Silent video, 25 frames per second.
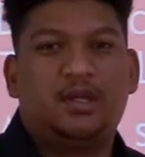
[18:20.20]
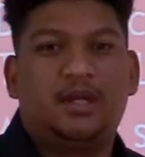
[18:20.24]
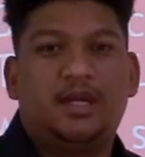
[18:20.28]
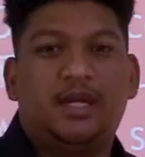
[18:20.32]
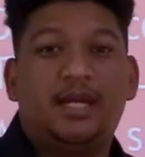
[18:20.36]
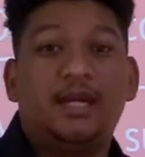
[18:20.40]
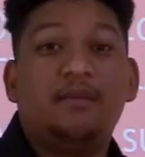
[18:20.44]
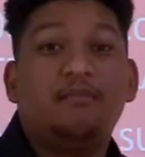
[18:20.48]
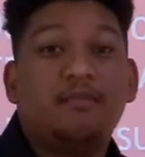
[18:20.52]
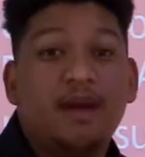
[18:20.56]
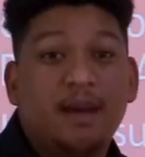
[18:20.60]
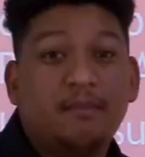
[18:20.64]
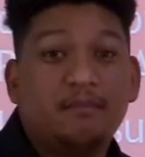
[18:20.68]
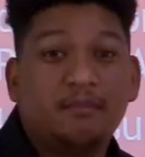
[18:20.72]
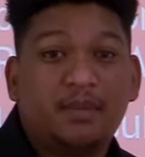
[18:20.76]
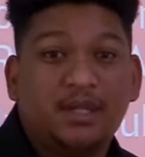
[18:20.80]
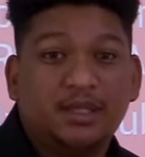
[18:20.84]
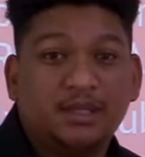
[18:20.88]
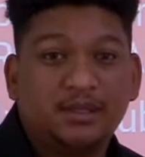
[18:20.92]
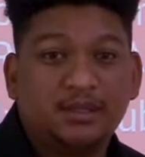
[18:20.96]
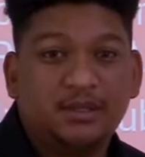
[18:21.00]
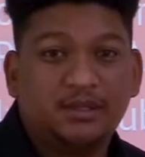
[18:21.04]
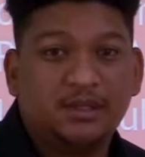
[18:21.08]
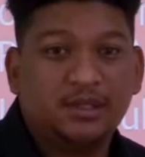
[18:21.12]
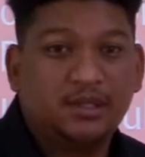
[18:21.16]

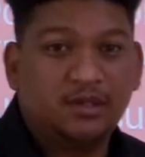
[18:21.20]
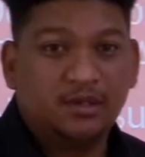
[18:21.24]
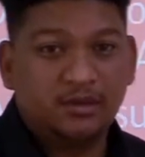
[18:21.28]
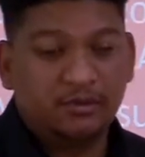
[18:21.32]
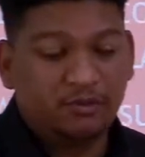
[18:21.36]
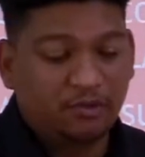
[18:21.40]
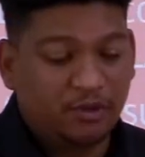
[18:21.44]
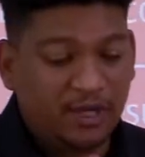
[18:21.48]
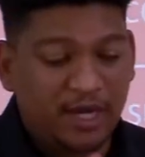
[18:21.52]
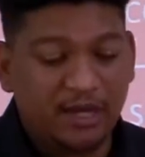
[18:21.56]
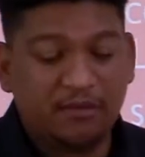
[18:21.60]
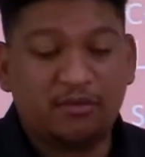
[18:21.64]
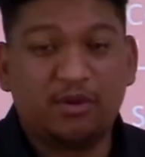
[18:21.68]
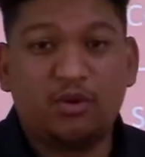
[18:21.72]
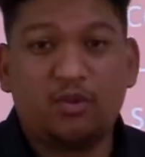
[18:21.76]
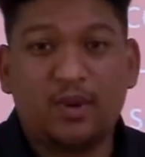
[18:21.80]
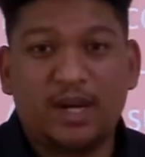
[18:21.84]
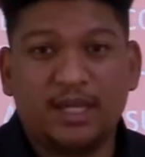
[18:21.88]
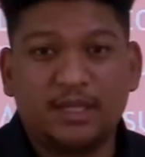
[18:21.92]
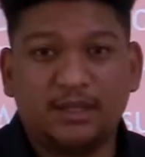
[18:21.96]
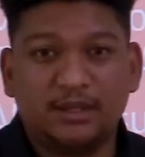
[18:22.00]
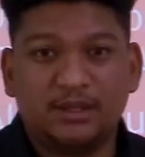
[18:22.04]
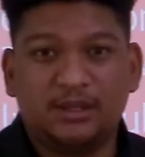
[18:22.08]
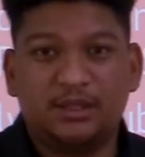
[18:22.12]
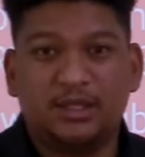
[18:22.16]
remember, for level
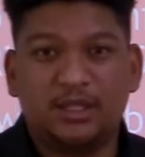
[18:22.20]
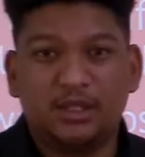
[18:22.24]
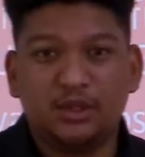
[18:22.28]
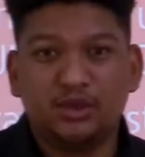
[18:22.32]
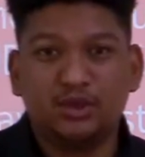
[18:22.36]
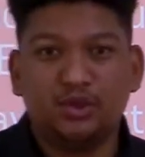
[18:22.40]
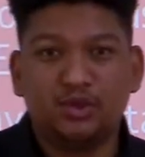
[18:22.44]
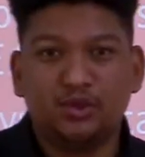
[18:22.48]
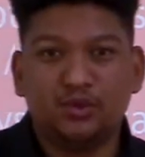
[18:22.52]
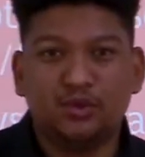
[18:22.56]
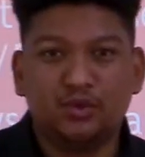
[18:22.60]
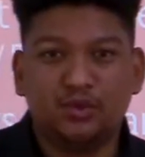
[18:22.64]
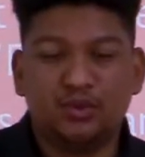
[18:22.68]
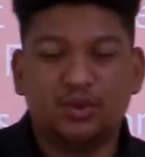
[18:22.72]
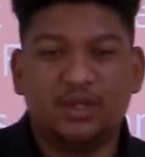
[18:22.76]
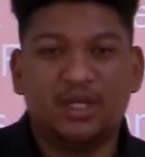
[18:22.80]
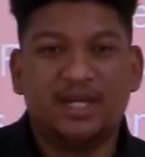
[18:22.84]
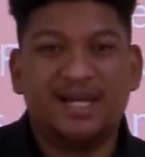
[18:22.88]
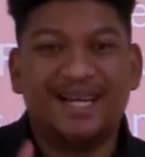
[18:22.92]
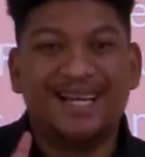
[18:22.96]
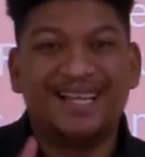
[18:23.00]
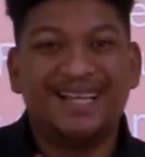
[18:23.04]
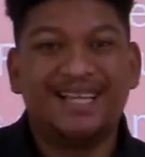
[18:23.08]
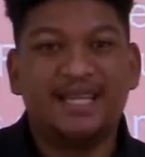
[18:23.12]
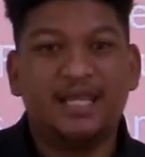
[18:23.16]
1, 2,
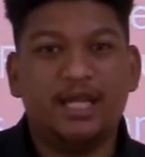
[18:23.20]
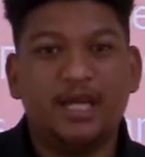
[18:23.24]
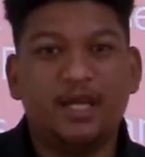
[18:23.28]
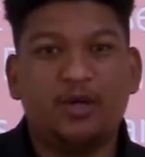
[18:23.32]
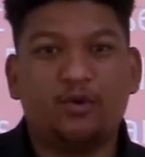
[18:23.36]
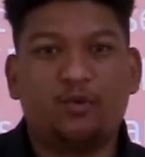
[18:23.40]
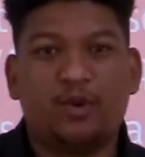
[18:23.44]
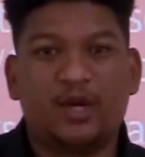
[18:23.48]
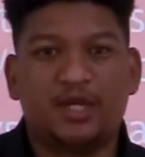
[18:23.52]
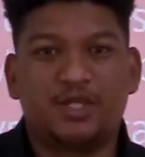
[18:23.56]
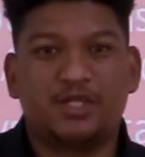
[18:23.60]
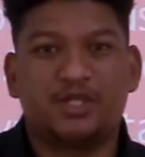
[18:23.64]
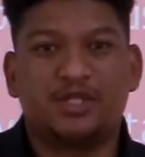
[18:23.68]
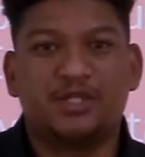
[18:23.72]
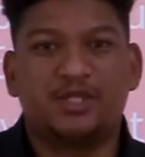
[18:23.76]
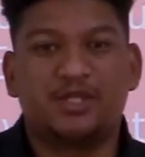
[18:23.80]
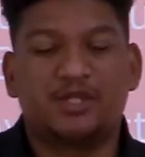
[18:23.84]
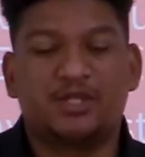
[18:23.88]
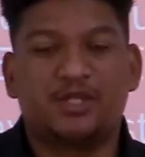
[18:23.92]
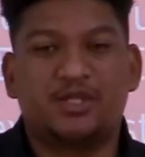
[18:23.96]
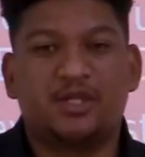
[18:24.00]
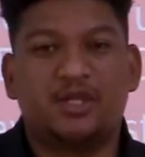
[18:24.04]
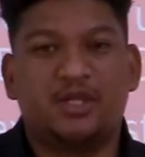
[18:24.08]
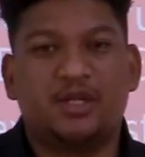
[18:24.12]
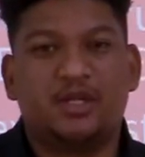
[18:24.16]
3
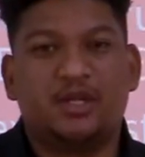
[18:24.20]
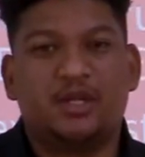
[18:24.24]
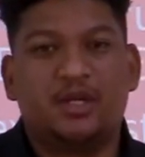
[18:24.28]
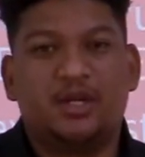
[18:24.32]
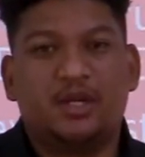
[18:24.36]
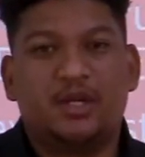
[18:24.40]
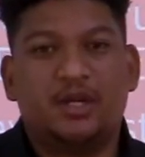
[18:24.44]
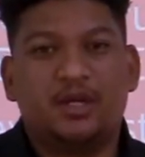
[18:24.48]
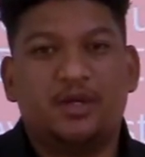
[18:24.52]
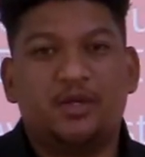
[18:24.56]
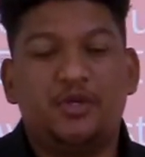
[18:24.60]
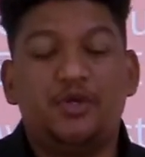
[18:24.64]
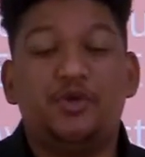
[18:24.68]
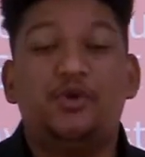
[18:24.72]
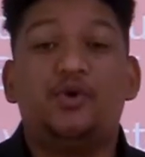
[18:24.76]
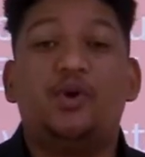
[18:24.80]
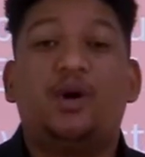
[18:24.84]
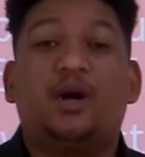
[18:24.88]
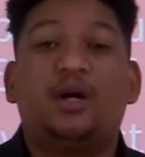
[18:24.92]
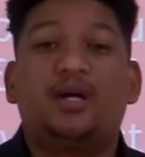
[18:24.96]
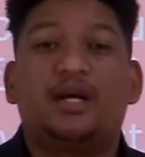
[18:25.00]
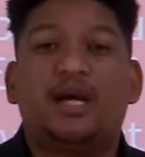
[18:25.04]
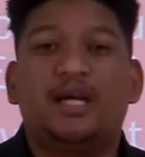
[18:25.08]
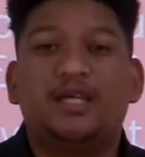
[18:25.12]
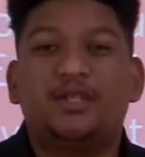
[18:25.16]
questions, you
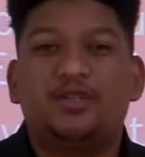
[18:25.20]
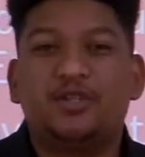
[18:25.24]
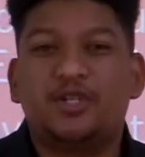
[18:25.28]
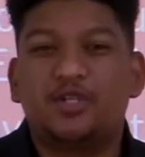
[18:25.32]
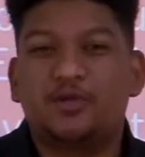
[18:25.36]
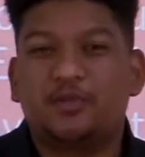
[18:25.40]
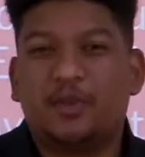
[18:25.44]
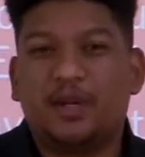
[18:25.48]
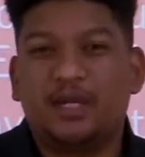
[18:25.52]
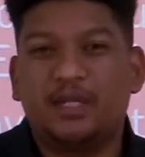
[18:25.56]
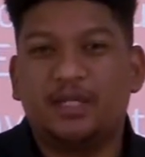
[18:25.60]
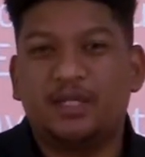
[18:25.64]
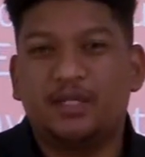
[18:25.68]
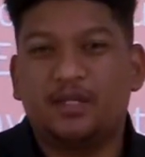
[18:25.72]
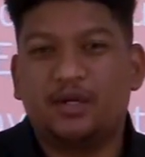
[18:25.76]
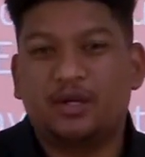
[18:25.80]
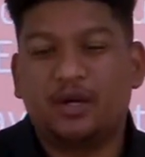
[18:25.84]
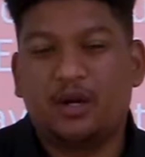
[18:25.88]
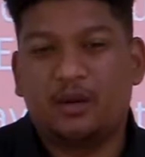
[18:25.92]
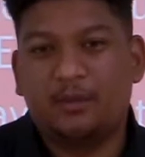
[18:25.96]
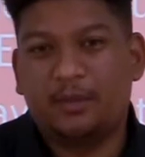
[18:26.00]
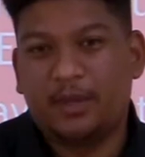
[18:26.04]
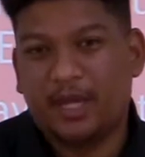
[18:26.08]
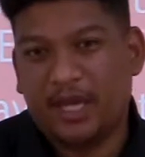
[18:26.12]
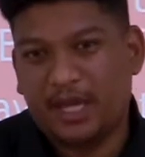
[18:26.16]
are going to respond in the
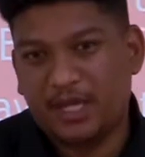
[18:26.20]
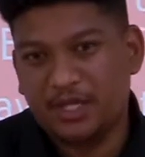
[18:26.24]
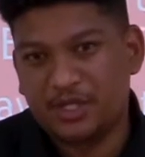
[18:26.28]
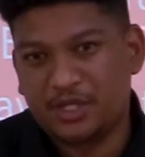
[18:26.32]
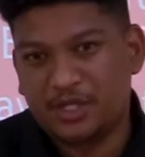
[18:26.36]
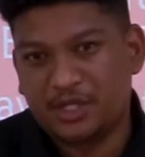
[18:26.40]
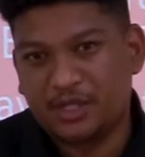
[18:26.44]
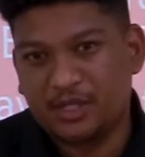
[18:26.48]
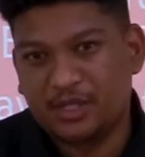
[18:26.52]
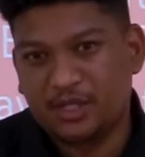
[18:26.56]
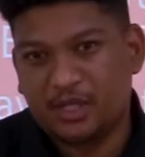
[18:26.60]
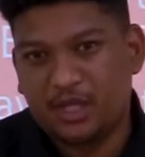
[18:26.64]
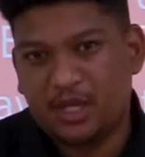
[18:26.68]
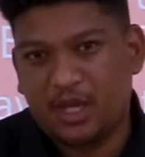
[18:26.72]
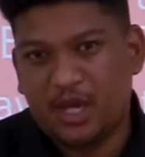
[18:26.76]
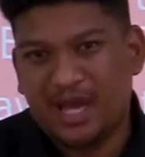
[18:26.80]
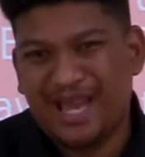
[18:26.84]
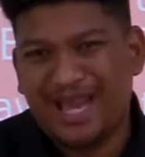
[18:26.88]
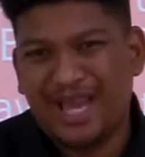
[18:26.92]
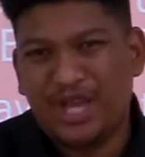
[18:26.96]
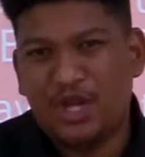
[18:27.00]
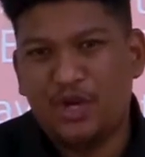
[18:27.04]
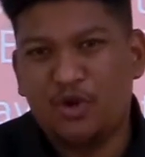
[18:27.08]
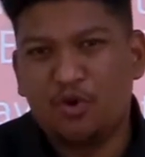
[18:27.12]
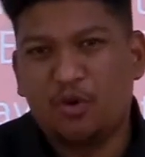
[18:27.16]
comprehension
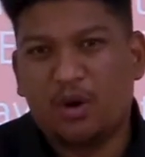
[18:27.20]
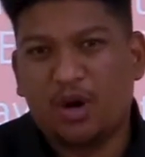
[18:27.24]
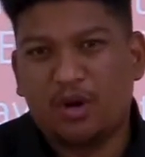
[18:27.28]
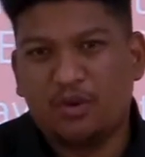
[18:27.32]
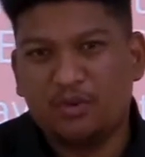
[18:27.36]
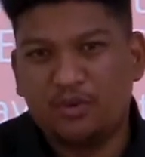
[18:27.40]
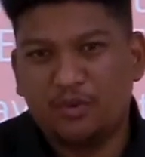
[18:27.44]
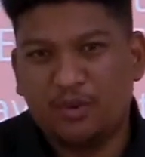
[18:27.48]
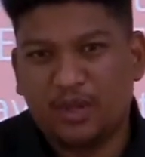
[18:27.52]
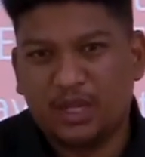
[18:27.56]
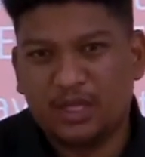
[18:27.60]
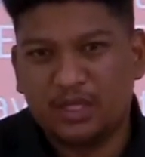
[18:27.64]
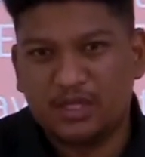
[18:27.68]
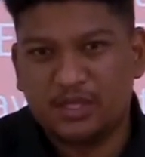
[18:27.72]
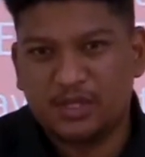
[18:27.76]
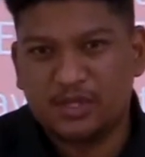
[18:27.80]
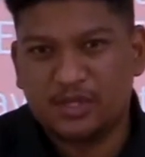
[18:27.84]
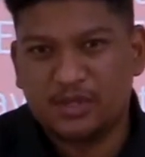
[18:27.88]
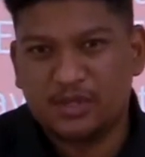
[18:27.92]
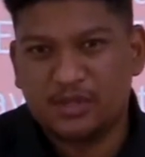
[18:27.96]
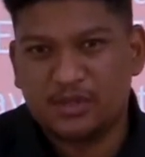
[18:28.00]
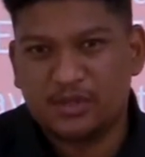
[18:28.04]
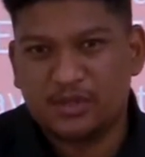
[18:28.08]
in your own words.